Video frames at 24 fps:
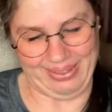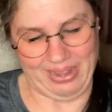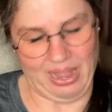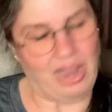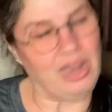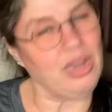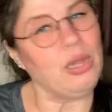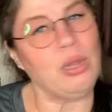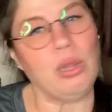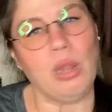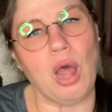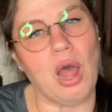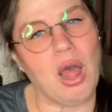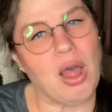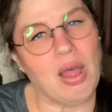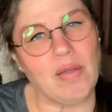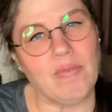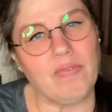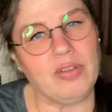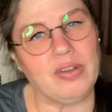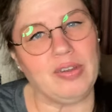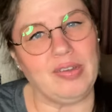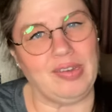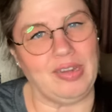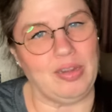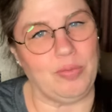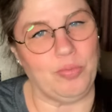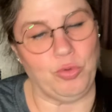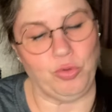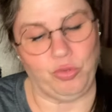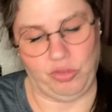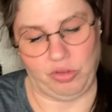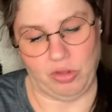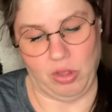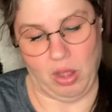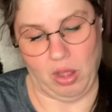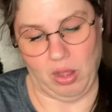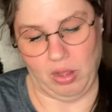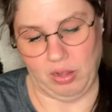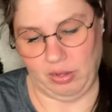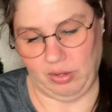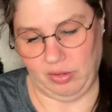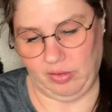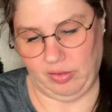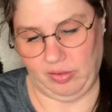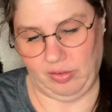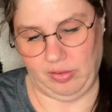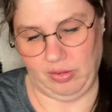I love Temu
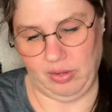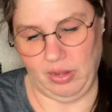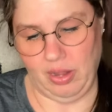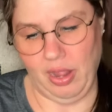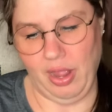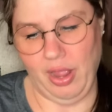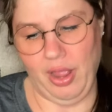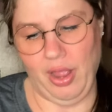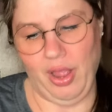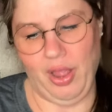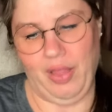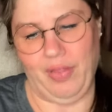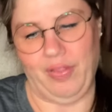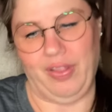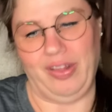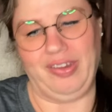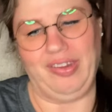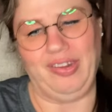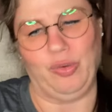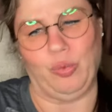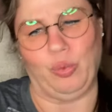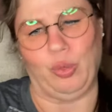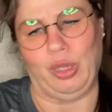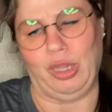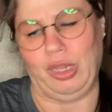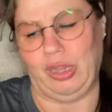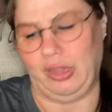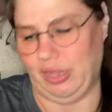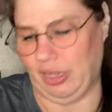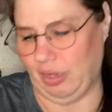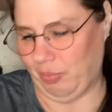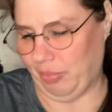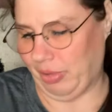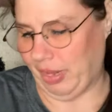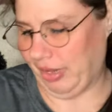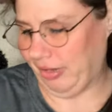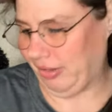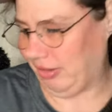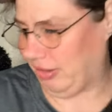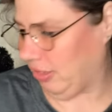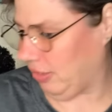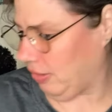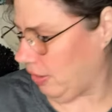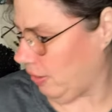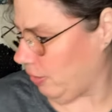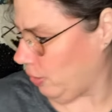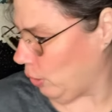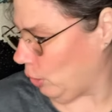socks. This is a really thick
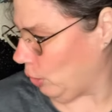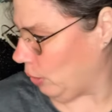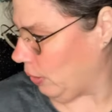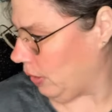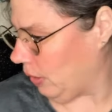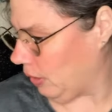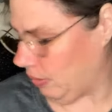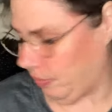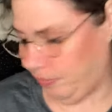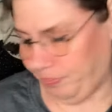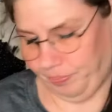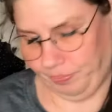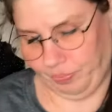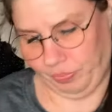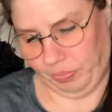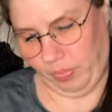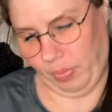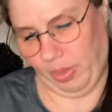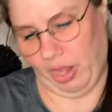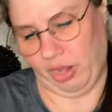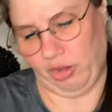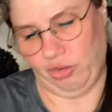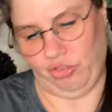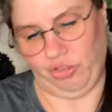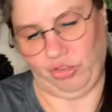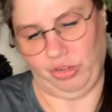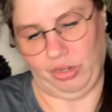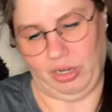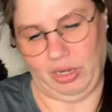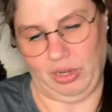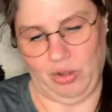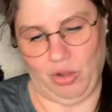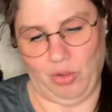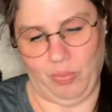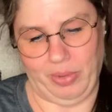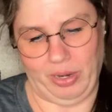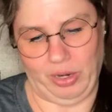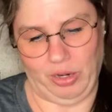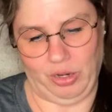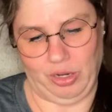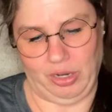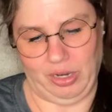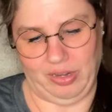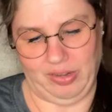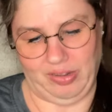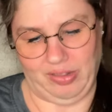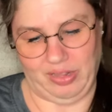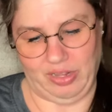plastic that they're in, actually. Oh my
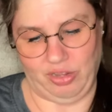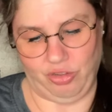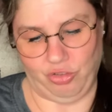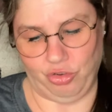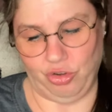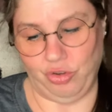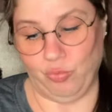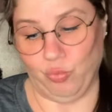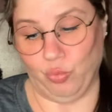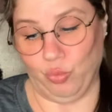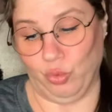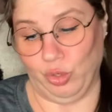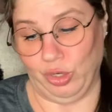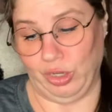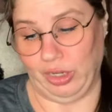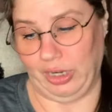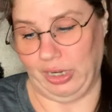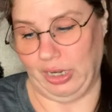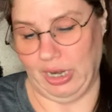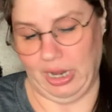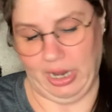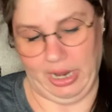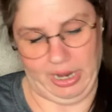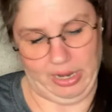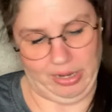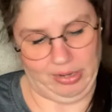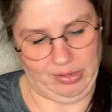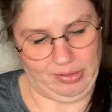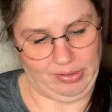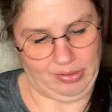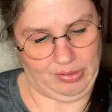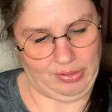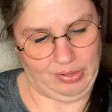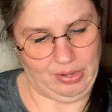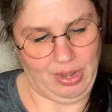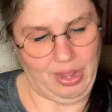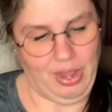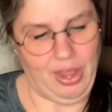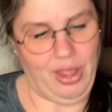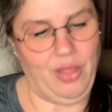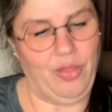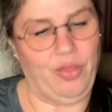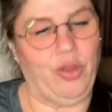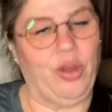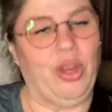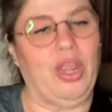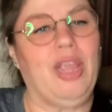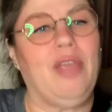goodness, these are really nice.
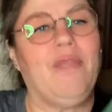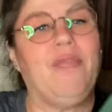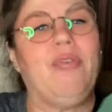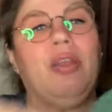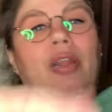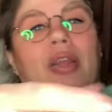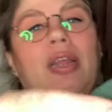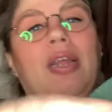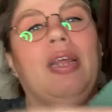They even